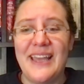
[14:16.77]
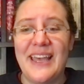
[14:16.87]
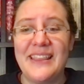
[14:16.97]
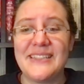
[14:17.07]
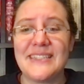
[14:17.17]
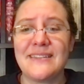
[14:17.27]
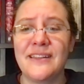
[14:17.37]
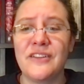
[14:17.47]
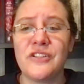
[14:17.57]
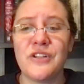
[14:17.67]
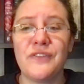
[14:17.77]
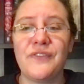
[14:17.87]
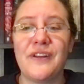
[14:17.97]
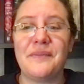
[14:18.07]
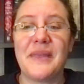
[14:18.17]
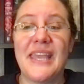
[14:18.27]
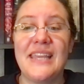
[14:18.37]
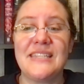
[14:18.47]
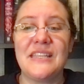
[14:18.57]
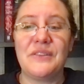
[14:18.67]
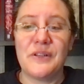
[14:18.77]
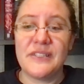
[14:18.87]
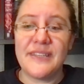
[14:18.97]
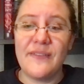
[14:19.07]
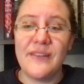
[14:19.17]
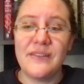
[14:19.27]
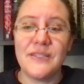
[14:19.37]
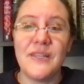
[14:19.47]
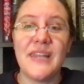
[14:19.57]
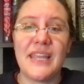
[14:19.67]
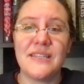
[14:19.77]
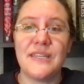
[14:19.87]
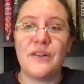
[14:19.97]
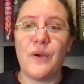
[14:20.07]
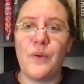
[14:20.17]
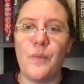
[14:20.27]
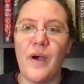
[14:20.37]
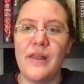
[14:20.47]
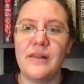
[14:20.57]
And this is literature from 1837 to 1901.